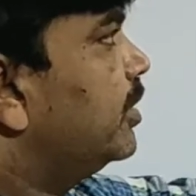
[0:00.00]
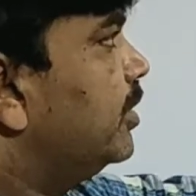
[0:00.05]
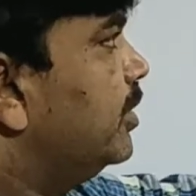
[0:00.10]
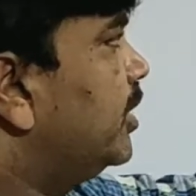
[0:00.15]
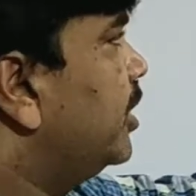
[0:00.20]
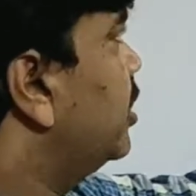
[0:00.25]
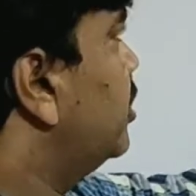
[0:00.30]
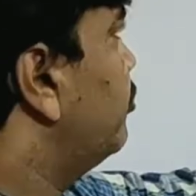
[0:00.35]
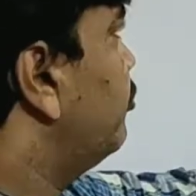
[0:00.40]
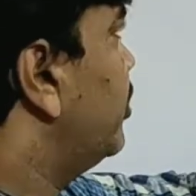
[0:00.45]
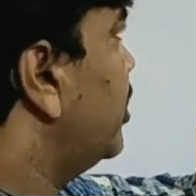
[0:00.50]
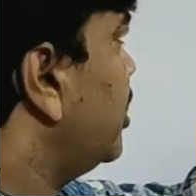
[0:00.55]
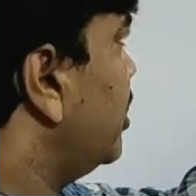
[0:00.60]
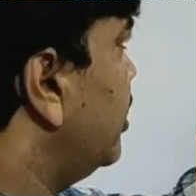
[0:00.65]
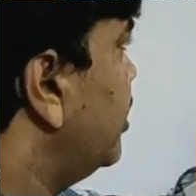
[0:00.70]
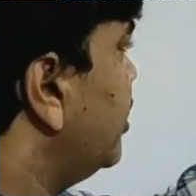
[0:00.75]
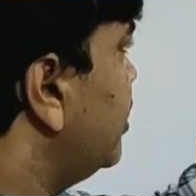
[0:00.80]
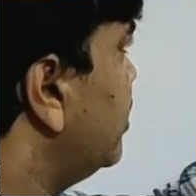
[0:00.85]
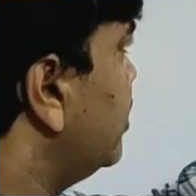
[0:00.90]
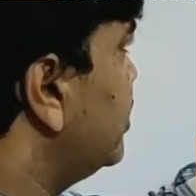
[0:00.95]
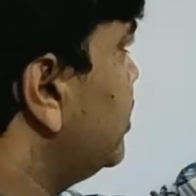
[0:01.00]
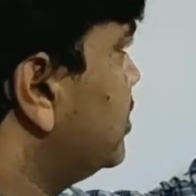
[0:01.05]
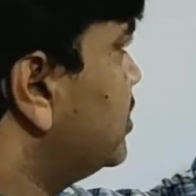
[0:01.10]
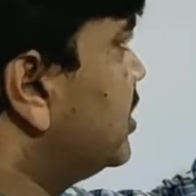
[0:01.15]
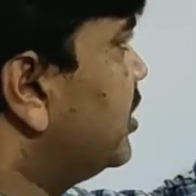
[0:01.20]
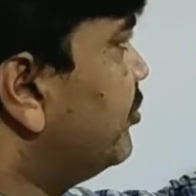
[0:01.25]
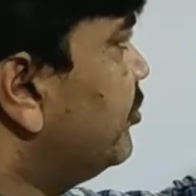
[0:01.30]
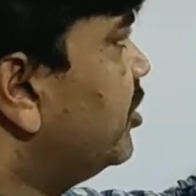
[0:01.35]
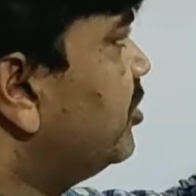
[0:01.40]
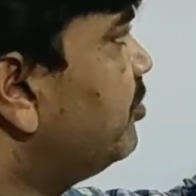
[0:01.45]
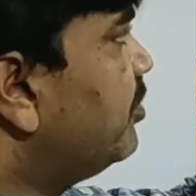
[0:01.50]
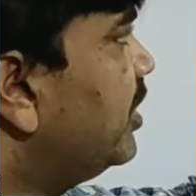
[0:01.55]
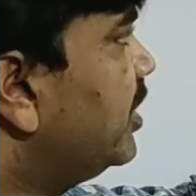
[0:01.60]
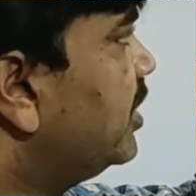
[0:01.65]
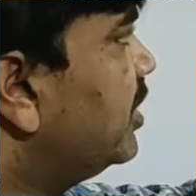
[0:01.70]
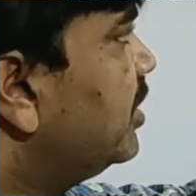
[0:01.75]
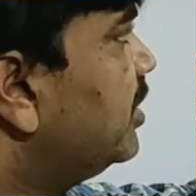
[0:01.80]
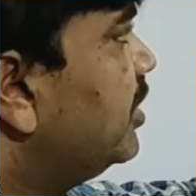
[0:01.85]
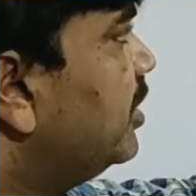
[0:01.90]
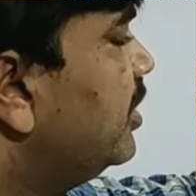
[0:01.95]
then work done is given
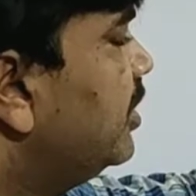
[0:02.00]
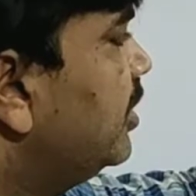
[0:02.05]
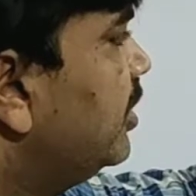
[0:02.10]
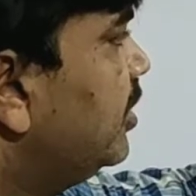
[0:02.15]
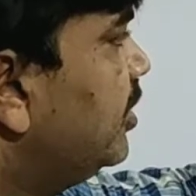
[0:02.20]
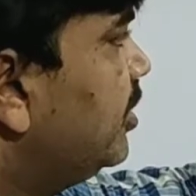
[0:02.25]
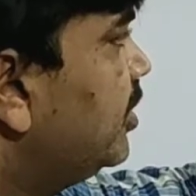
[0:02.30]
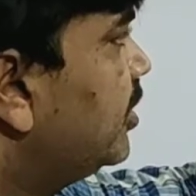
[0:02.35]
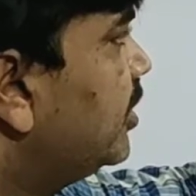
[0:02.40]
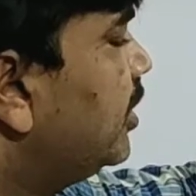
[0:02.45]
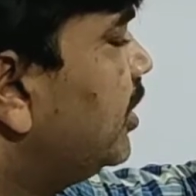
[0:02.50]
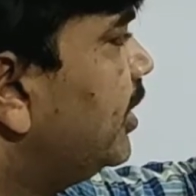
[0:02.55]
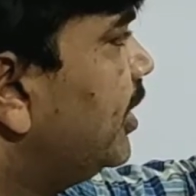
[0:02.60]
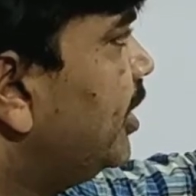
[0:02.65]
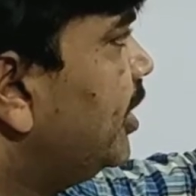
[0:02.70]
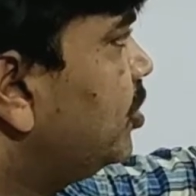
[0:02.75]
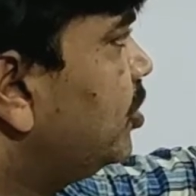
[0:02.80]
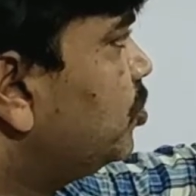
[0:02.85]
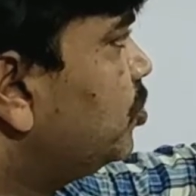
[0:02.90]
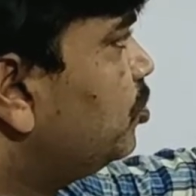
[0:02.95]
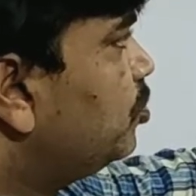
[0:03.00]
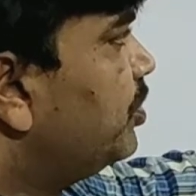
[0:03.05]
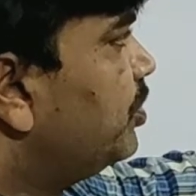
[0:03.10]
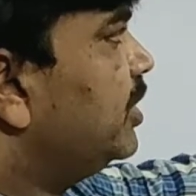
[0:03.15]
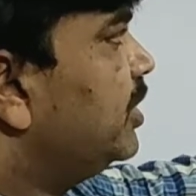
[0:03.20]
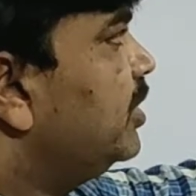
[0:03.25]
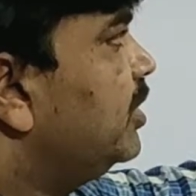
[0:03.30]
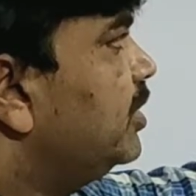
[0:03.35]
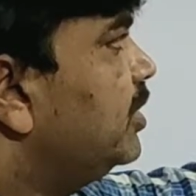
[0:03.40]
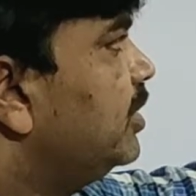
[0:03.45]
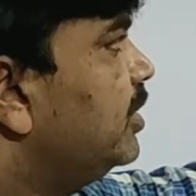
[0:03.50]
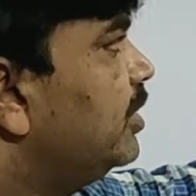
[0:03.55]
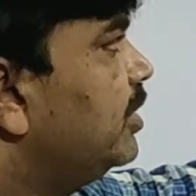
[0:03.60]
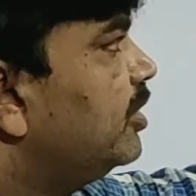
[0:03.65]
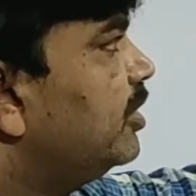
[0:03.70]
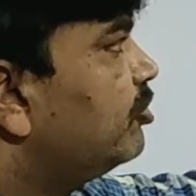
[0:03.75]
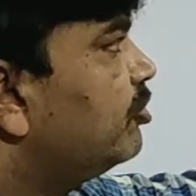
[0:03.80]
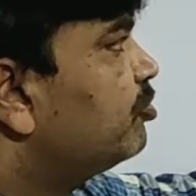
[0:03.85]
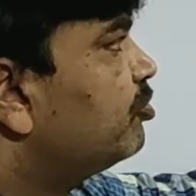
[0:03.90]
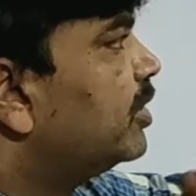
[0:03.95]
by integral A to B
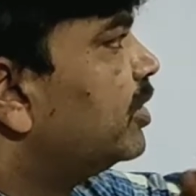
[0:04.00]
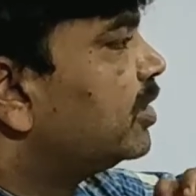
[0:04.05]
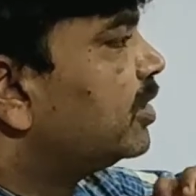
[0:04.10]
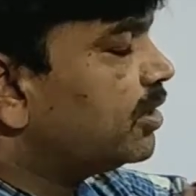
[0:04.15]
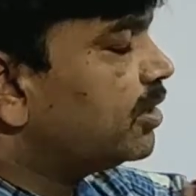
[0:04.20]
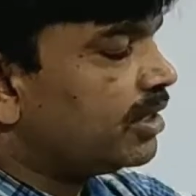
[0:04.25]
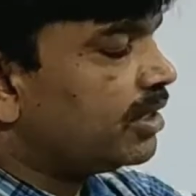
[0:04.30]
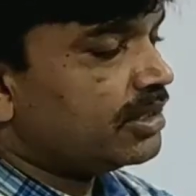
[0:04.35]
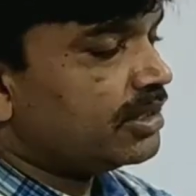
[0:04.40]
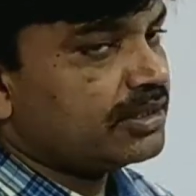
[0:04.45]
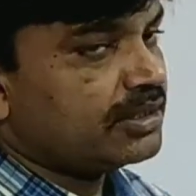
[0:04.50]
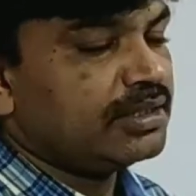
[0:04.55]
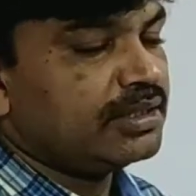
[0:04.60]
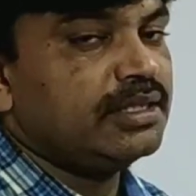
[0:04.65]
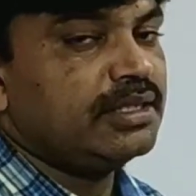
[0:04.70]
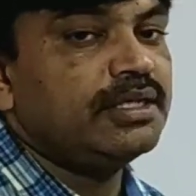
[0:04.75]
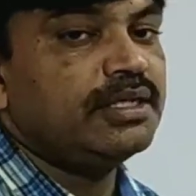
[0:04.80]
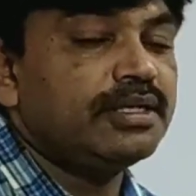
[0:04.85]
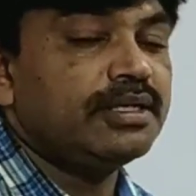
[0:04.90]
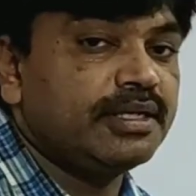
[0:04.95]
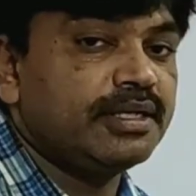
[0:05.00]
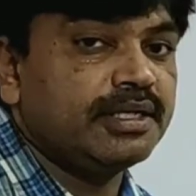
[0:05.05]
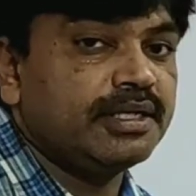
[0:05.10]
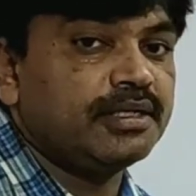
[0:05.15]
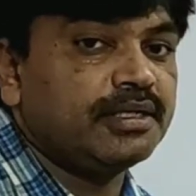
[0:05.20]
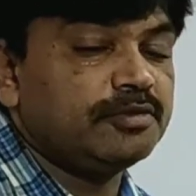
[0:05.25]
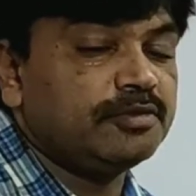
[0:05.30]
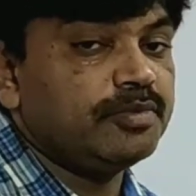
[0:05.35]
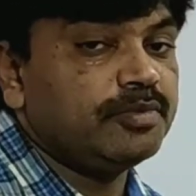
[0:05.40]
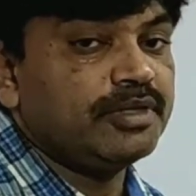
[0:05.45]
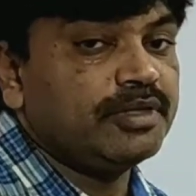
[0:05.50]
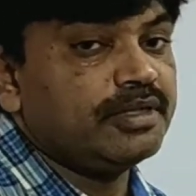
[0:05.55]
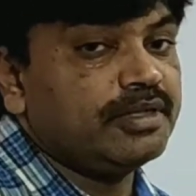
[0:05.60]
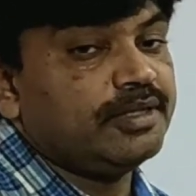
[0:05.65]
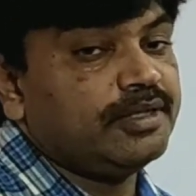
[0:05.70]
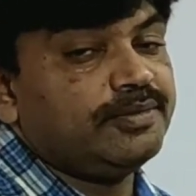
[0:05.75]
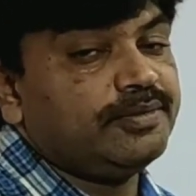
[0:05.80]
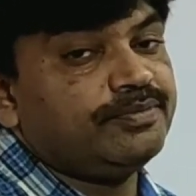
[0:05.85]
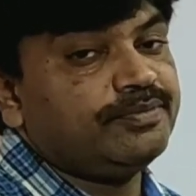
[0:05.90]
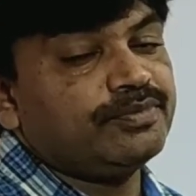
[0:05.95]
F bar dot dr
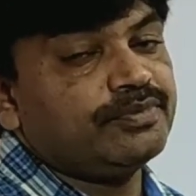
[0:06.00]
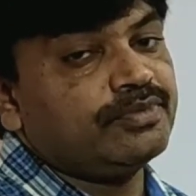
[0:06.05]
bar.